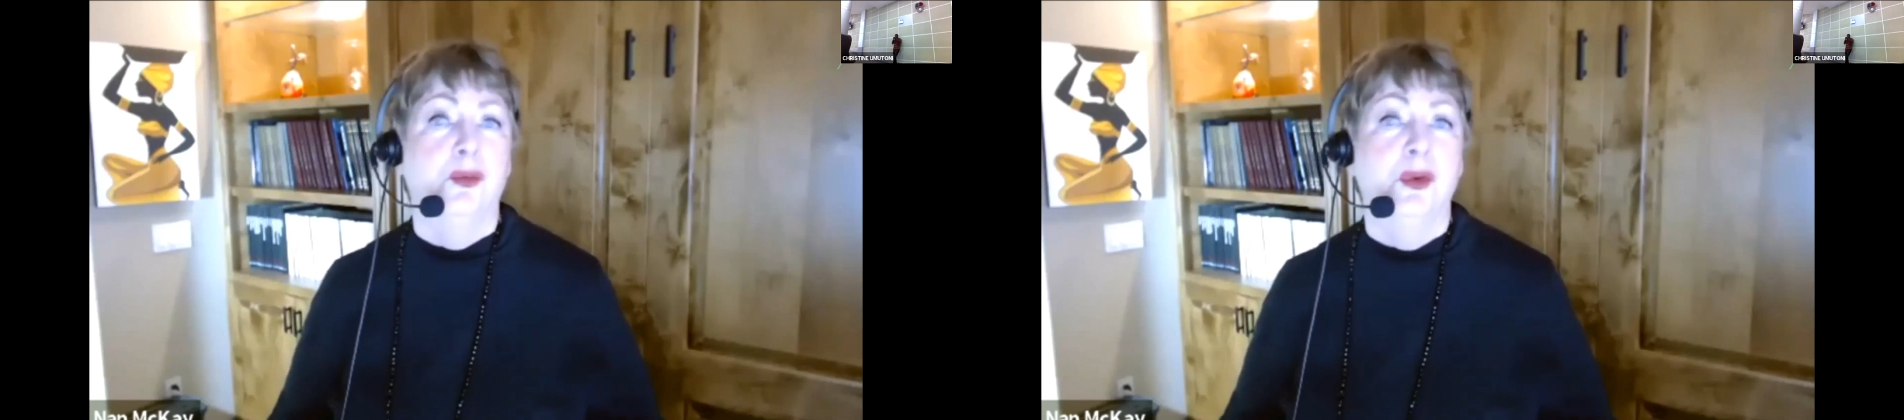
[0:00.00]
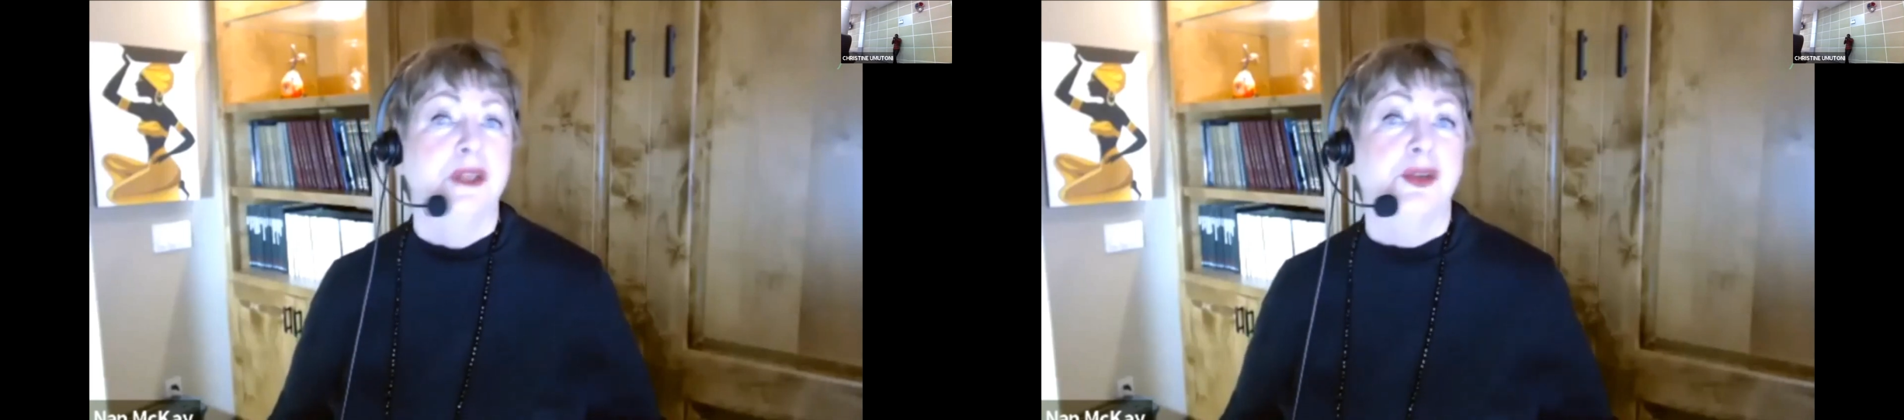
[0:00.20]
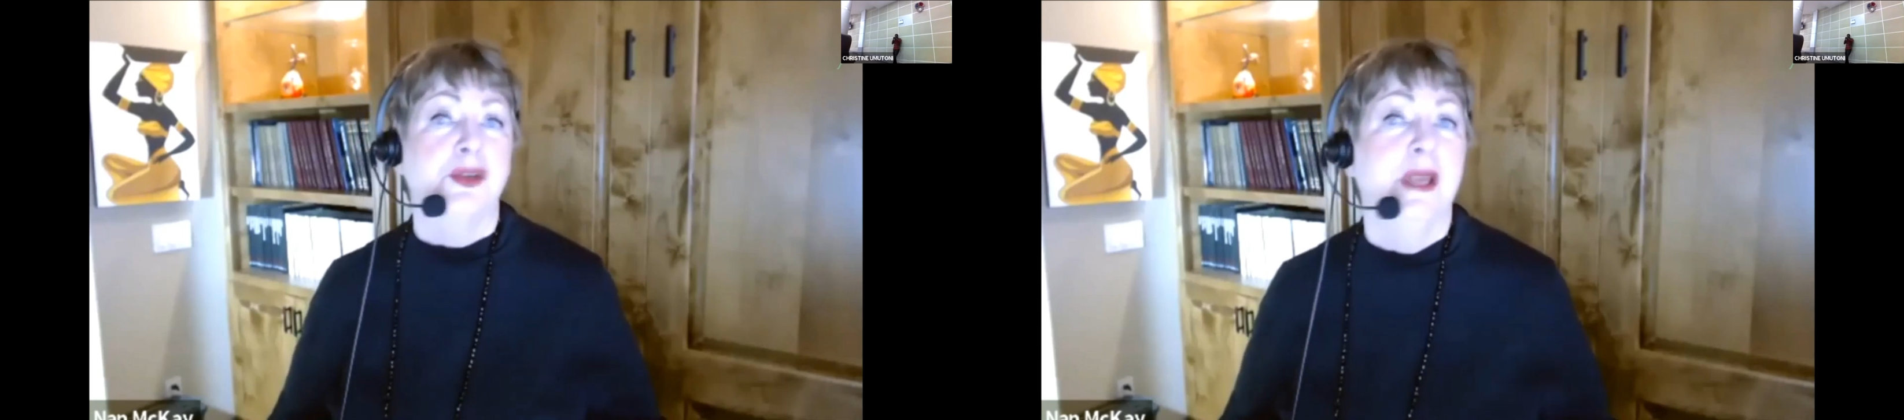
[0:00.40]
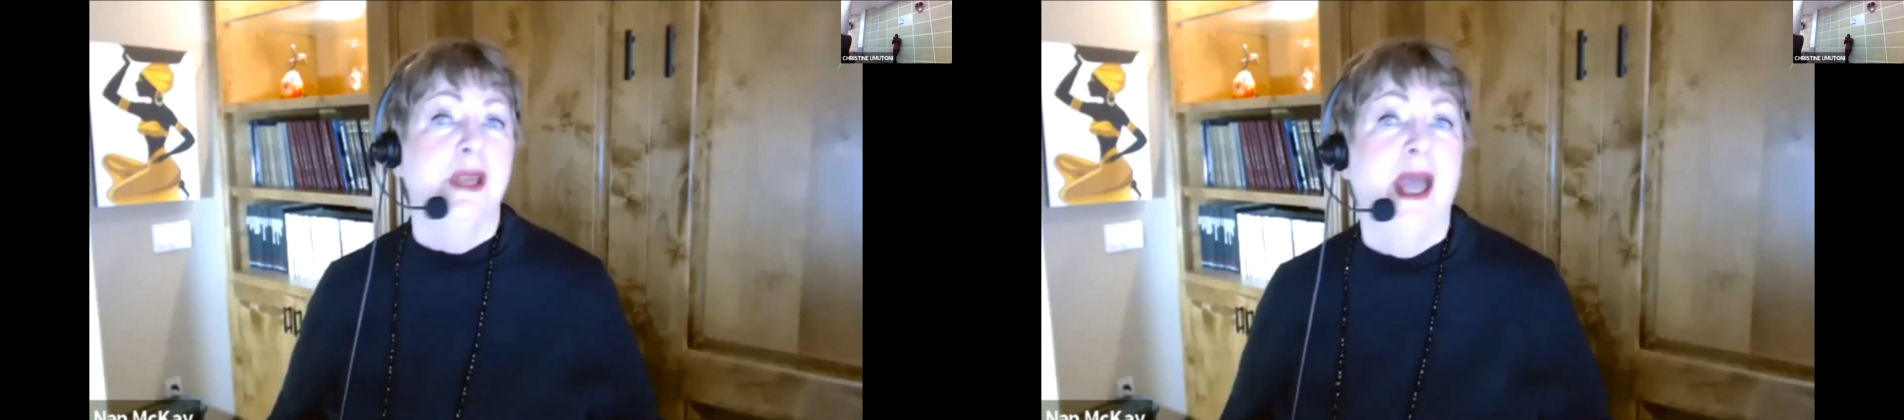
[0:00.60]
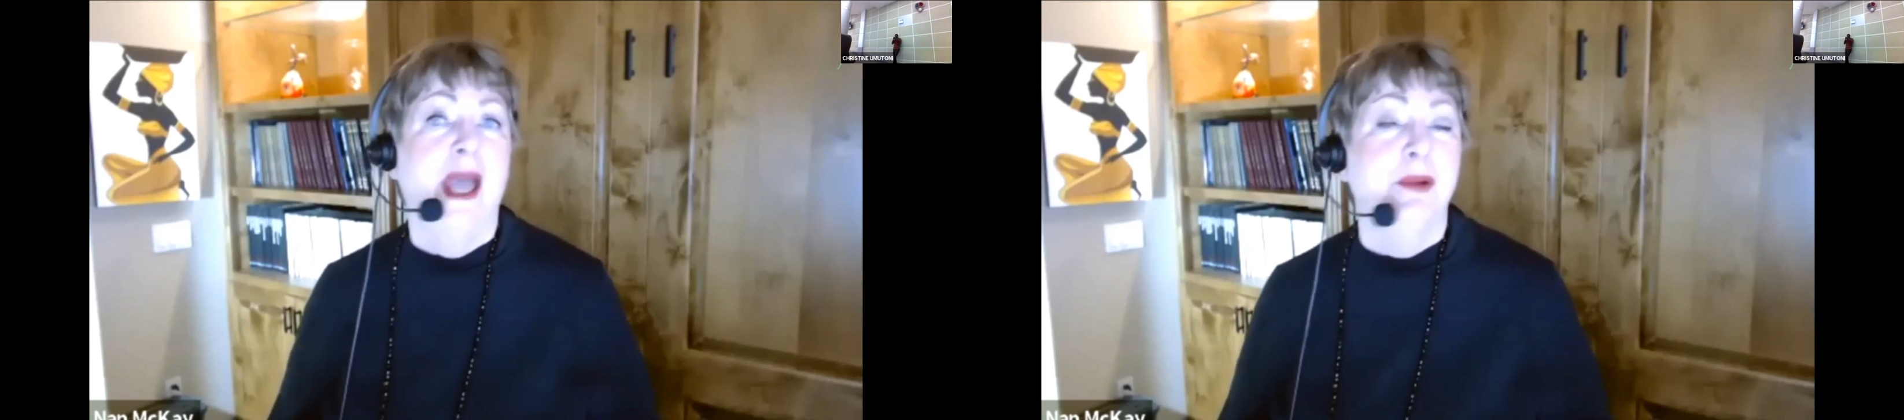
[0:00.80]
what's going to
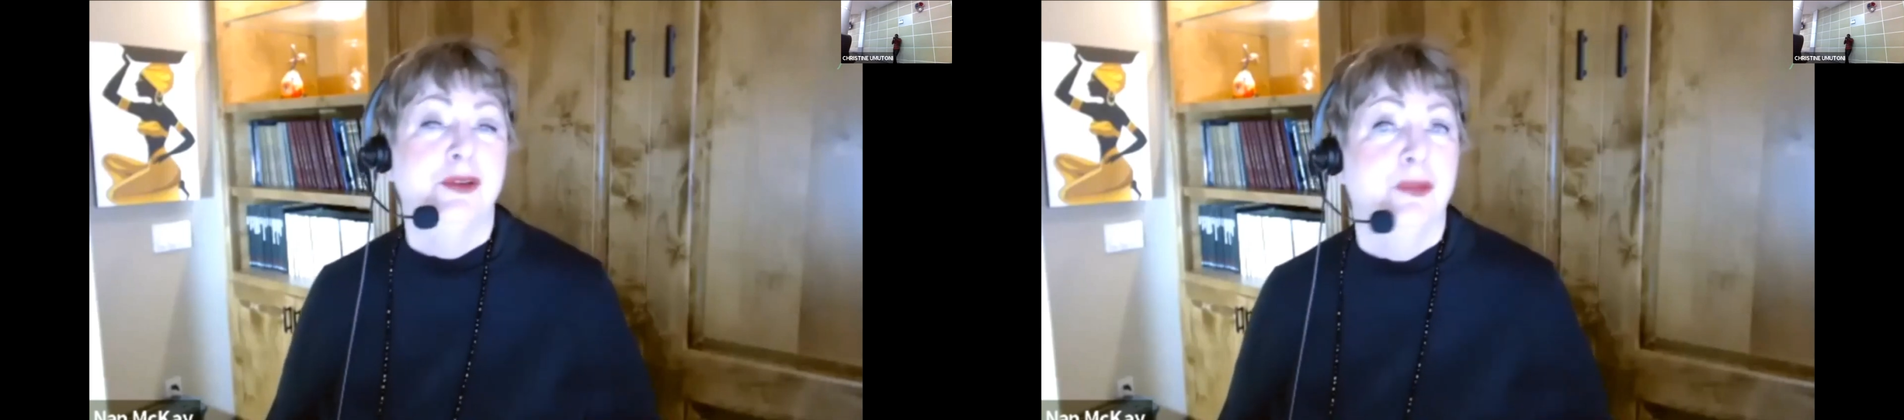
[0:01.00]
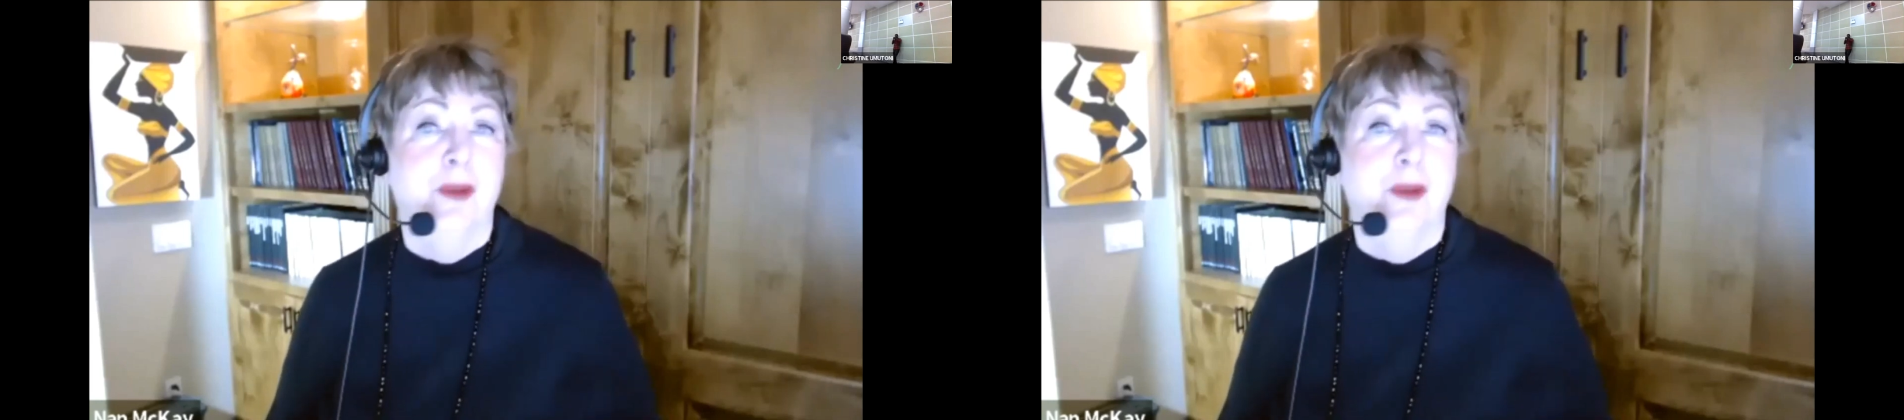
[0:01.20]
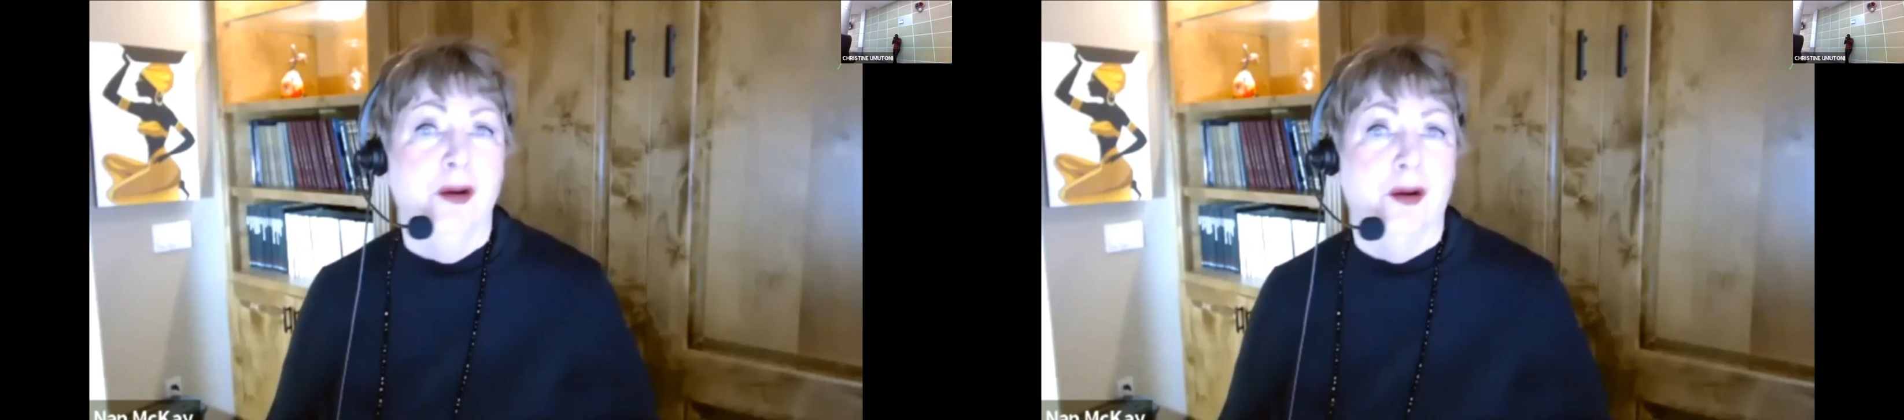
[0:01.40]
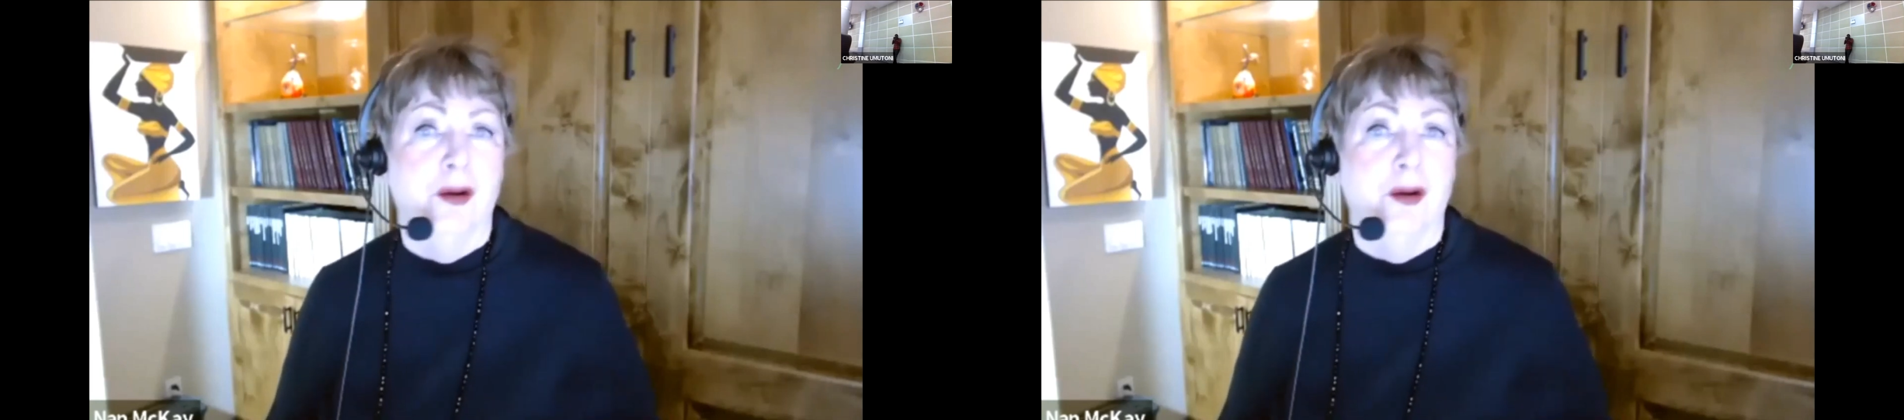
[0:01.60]
happen tomorrow.